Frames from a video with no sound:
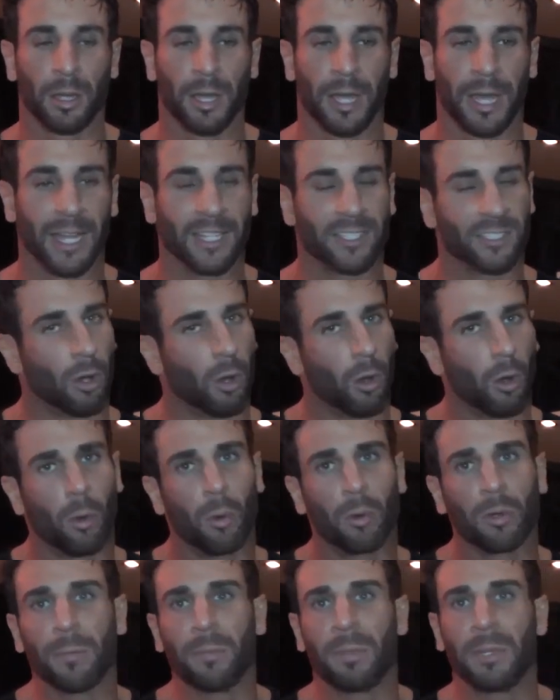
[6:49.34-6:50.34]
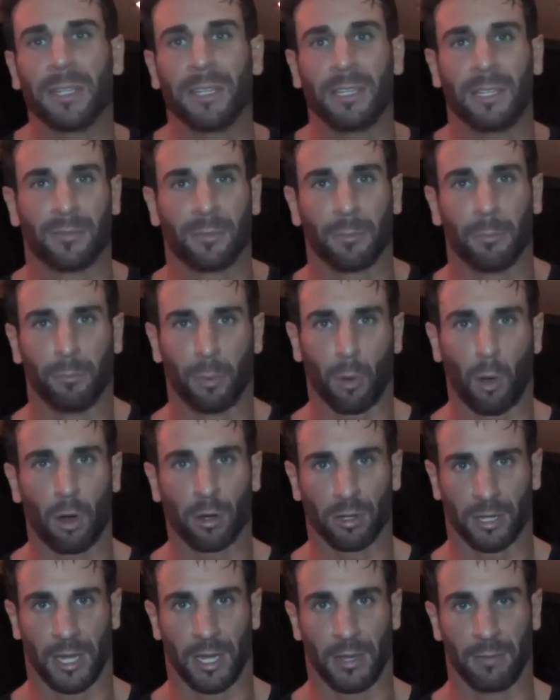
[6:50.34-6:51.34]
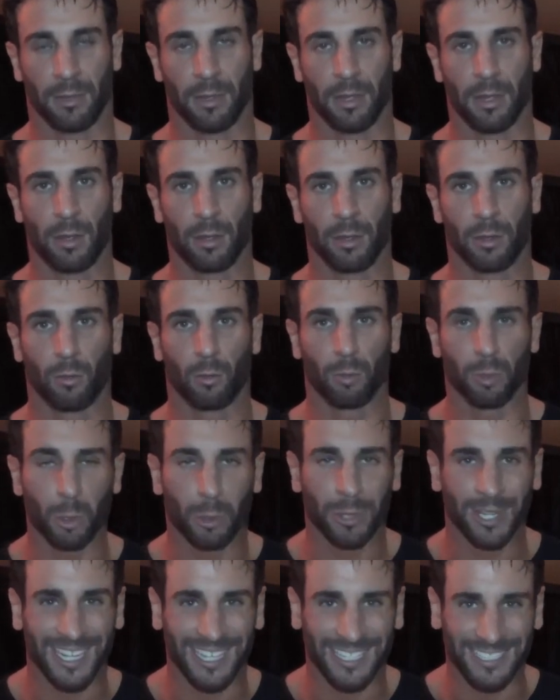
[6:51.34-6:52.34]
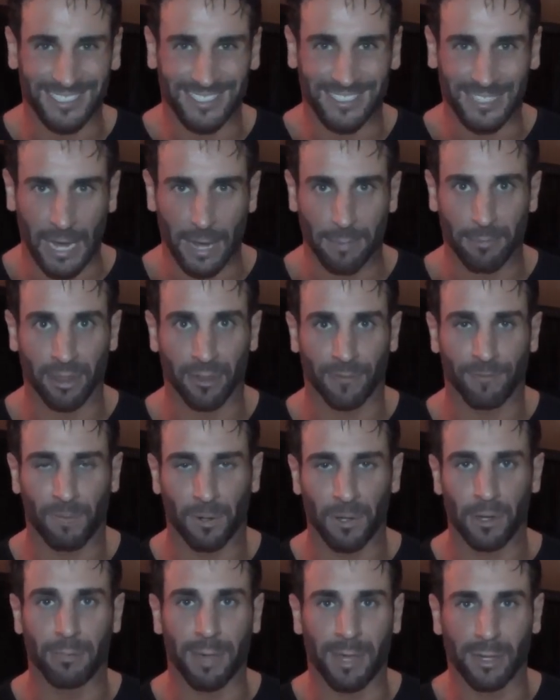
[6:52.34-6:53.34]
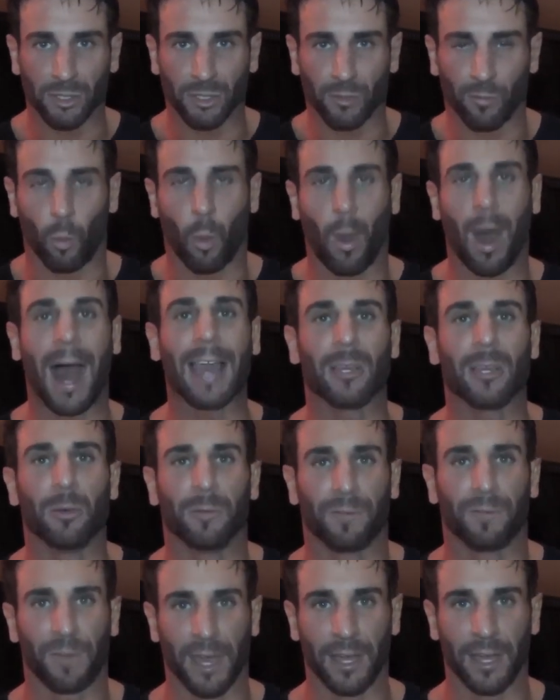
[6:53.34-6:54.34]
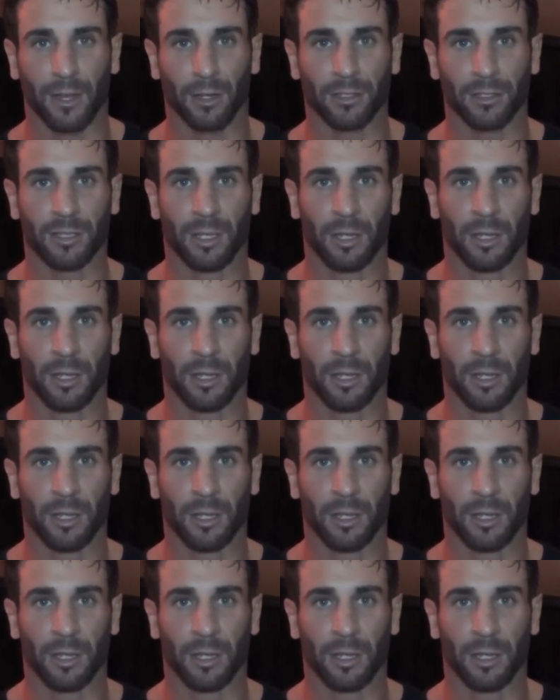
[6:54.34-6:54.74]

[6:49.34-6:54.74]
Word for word: It's a whole completely different ballgame when you can examine the fundamentals of why you failed